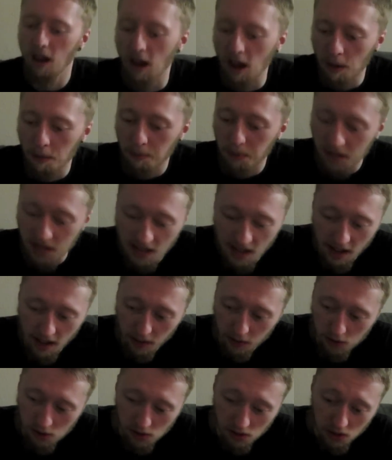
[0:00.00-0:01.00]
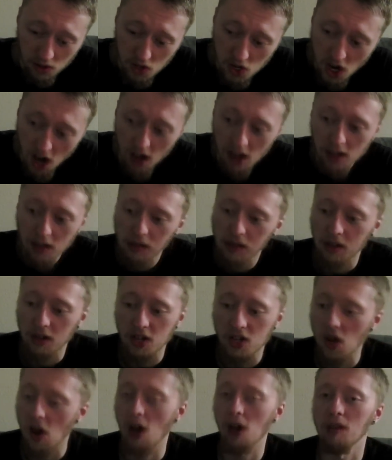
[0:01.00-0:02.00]
um, but yeah, tons
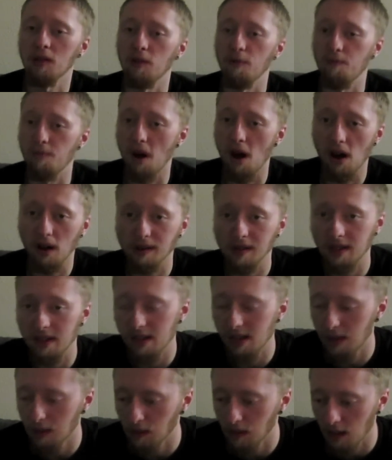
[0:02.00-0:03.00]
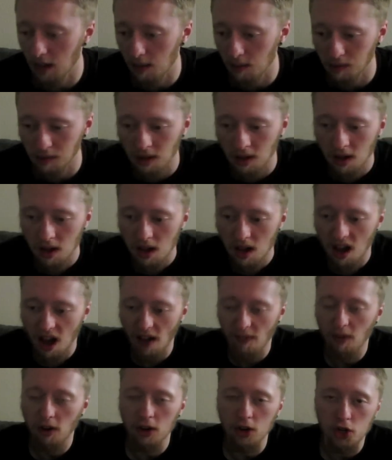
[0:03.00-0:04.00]
and tons of boxed NES games.
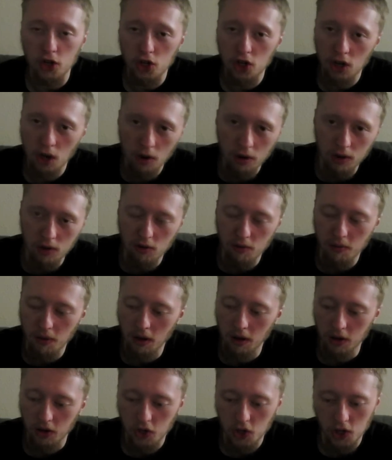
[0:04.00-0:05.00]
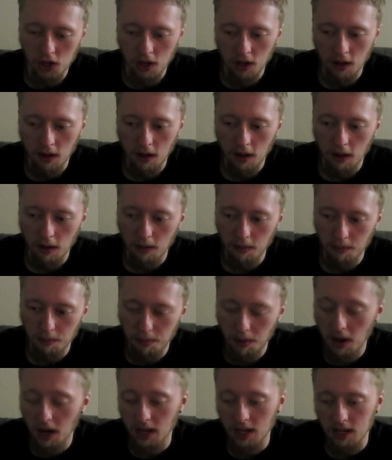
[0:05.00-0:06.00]
I've already showed you a bunch,
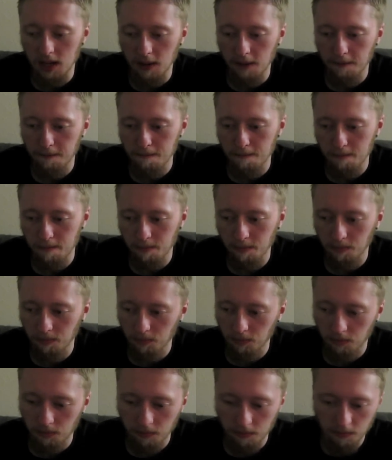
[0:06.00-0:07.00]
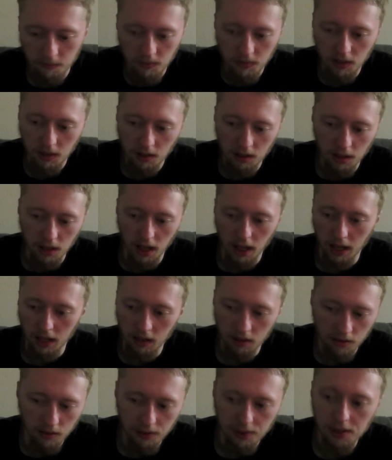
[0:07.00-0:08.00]
but like
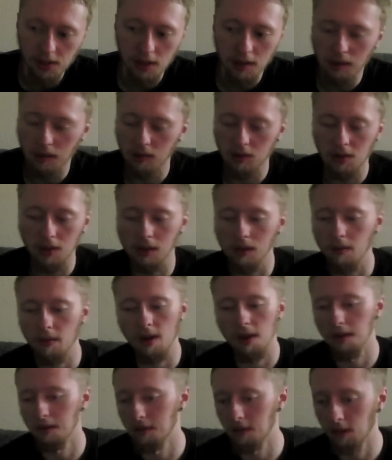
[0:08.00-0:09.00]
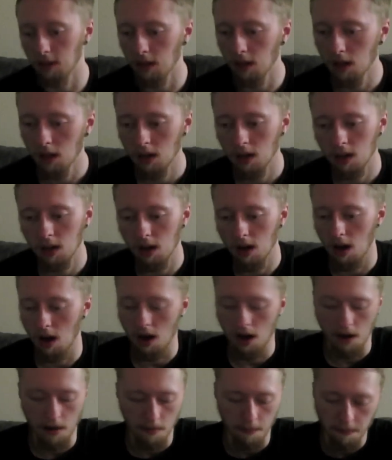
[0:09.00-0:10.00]
this is just amazing.
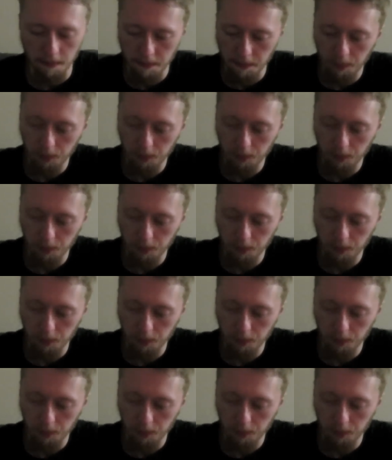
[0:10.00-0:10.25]
Um,